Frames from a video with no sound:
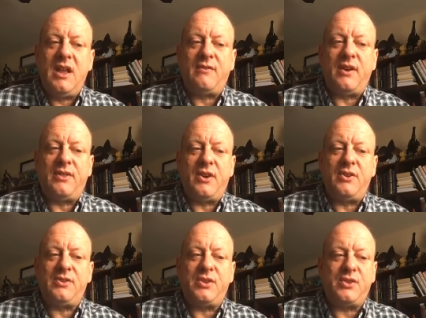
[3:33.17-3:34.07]
for
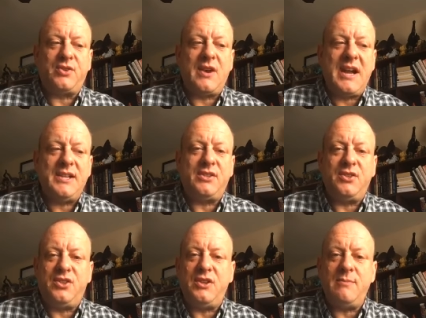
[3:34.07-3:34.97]
those who tried to
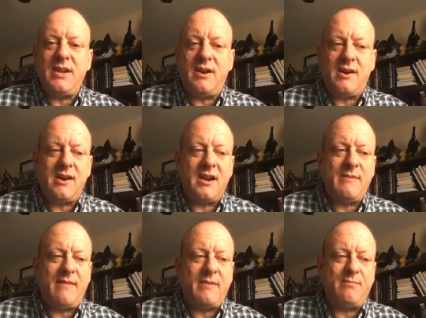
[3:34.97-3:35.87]
do me harm
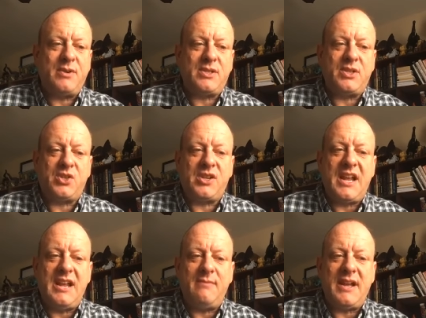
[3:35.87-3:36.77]
have been put to
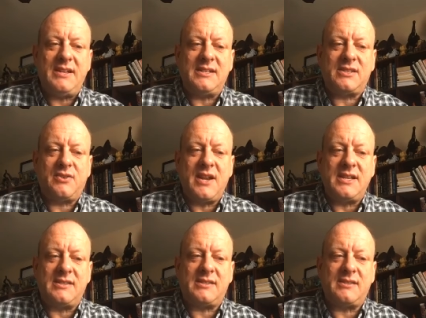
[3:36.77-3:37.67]
shame and
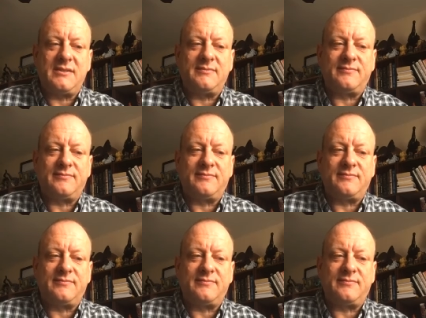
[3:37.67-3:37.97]
disgraced.